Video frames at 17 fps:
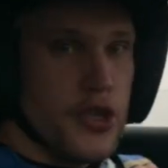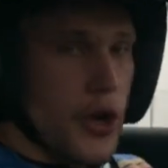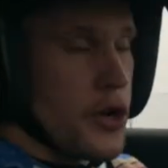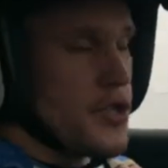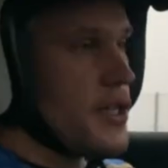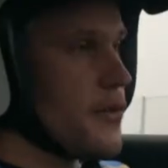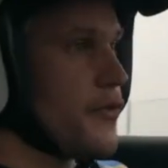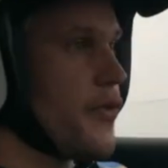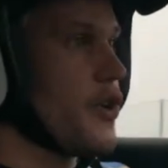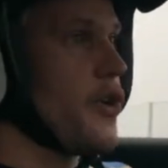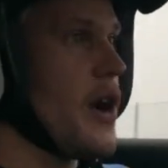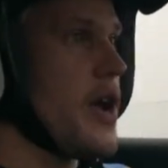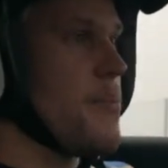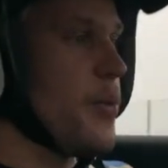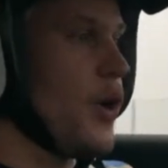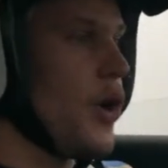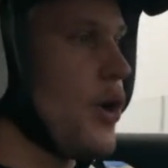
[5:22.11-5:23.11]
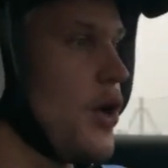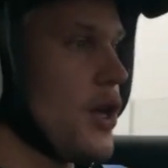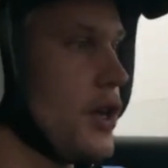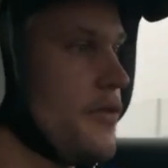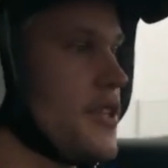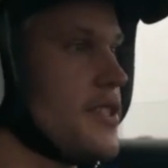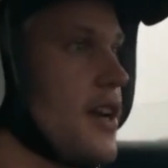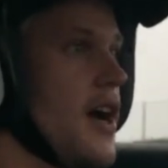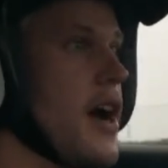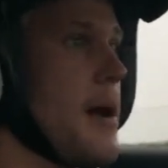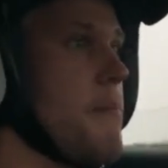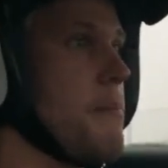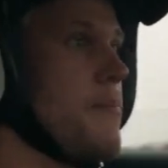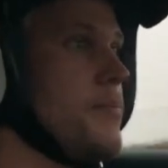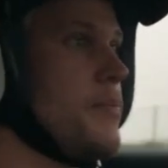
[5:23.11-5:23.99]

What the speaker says: searching for grip all of the time.